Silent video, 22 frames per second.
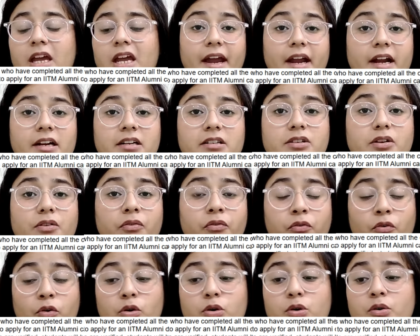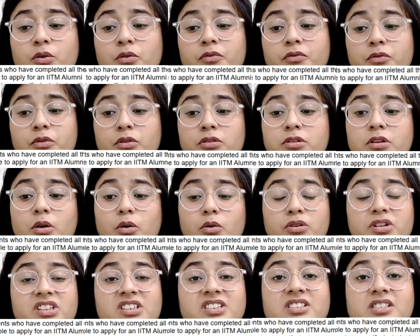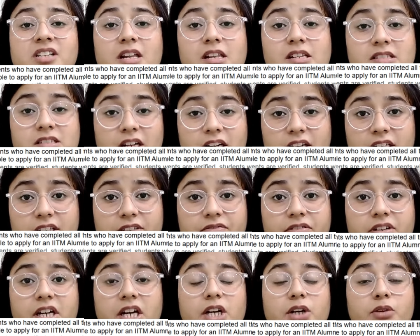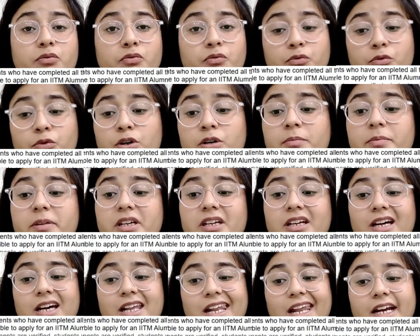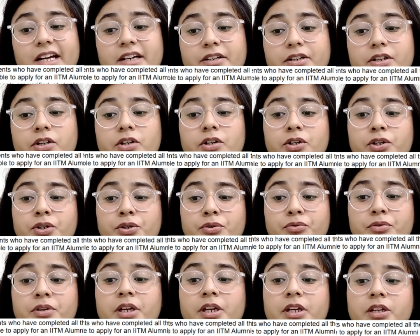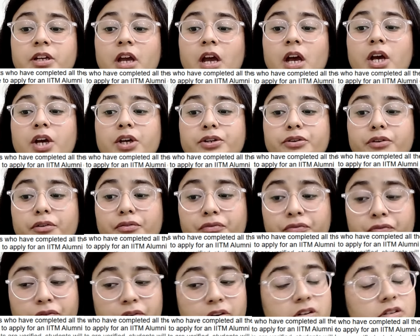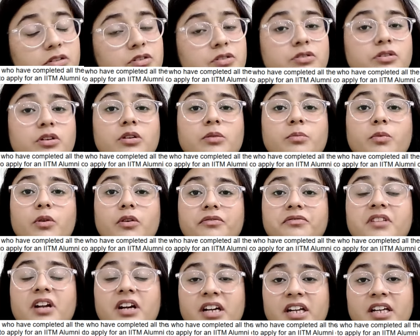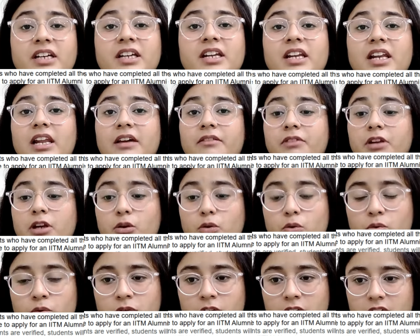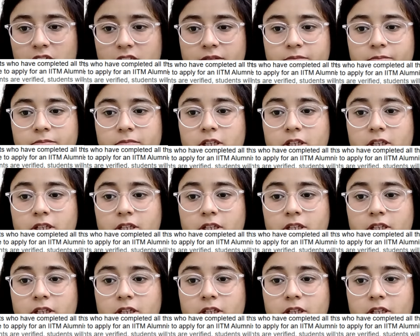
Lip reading: and the photo for the original certificate would be collected during your first term of the degree level only.